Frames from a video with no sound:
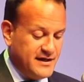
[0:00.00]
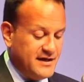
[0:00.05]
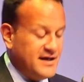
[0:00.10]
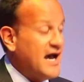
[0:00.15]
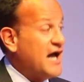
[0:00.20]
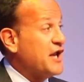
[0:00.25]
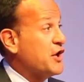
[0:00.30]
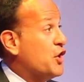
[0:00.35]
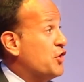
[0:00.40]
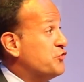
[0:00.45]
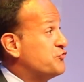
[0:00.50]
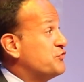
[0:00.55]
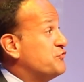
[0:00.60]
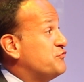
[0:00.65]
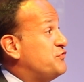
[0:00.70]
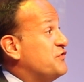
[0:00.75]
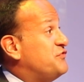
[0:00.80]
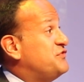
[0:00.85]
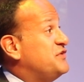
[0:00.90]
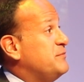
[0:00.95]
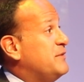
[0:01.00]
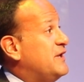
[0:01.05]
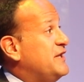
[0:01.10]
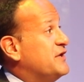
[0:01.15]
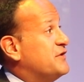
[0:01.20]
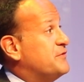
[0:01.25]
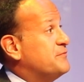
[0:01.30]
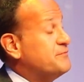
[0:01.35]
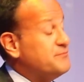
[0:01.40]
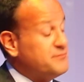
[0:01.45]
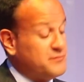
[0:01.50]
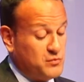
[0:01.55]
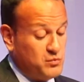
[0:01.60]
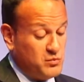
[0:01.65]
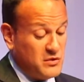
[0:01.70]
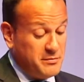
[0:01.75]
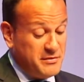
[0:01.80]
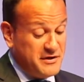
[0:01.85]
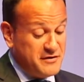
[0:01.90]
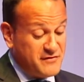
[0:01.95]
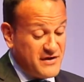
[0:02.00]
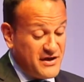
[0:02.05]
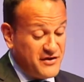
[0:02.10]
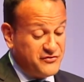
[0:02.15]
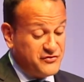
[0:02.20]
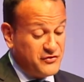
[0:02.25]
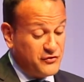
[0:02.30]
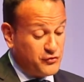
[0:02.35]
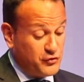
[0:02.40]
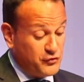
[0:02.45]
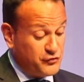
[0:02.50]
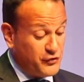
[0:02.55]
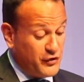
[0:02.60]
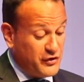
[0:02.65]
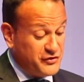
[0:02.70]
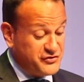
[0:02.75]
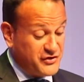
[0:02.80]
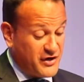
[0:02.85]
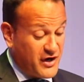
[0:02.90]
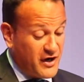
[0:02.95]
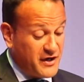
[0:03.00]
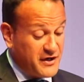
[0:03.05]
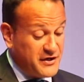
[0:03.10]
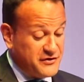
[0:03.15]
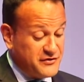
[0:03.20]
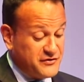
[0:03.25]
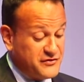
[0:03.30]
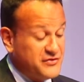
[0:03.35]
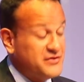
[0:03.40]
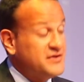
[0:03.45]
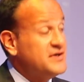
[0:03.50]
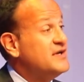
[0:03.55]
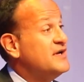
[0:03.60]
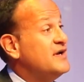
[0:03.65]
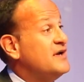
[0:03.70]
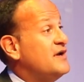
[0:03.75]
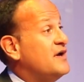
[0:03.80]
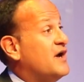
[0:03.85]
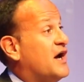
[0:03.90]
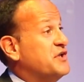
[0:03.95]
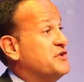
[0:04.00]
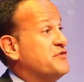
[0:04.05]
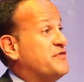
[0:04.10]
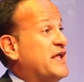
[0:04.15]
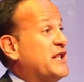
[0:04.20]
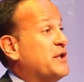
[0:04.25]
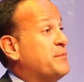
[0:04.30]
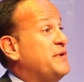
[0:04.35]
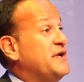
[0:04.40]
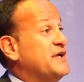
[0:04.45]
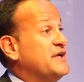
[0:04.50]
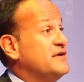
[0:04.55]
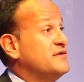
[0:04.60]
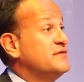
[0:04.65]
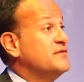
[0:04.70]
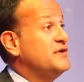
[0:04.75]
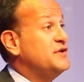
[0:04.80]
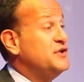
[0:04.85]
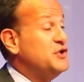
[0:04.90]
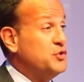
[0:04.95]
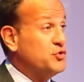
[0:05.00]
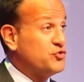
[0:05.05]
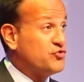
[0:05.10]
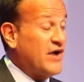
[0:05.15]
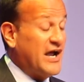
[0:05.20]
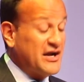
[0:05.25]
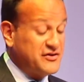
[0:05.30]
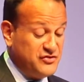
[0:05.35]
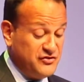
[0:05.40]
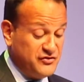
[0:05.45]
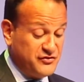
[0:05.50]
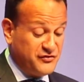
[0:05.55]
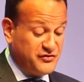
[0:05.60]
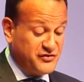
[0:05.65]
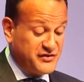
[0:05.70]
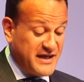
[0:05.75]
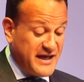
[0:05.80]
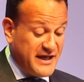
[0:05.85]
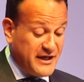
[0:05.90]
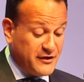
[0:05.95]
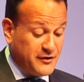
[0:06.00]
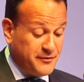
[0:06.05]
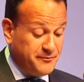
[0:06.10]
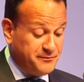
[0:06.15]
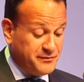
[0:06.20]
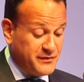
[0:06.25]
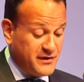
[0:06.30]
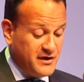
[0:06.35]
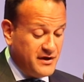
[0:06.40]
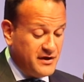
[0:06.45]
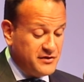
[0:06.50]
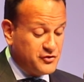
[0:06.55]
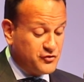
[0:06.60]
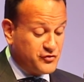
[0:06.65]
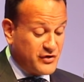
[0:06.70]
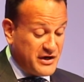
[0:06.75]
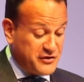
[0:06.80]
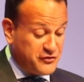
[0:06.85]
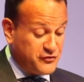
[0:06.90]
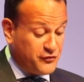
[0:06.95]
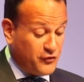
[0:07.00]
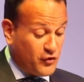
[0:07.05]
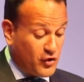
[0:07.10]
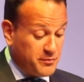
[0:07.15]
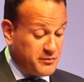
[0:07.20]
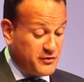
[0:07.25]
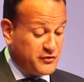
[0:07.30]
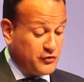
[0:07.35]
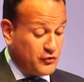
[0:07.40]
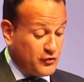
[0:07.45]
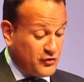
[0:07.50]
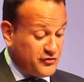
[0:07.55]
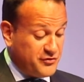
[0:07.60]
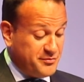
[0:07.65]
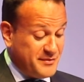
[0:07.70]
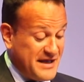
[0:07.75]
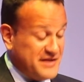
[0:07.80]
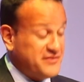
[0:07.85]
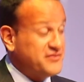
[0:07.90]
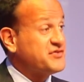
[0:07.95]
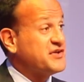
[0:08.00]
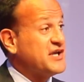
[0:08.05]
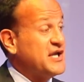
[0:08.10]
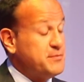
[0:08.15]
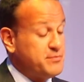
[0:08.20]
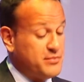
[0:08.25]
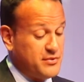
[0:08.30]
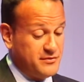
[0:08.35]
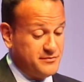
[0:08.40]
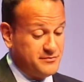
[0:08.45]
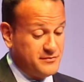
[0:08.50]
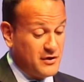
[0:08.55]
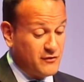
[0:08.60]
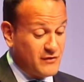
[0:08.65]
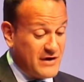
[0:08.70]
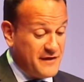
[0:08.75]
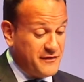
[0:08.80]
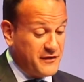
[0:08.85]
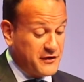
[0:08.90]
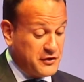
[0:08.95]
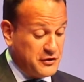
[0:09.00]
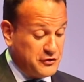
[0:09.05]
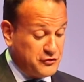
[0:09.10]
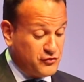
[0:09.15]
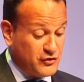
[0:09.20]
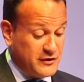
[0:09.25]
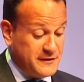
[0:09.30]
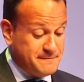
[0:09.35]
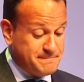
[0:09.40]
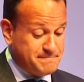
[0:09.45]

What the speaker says: And 150 million will be invested through Fáilte Ireland on developing new attractions of scale to transform the tourism landscape around the country.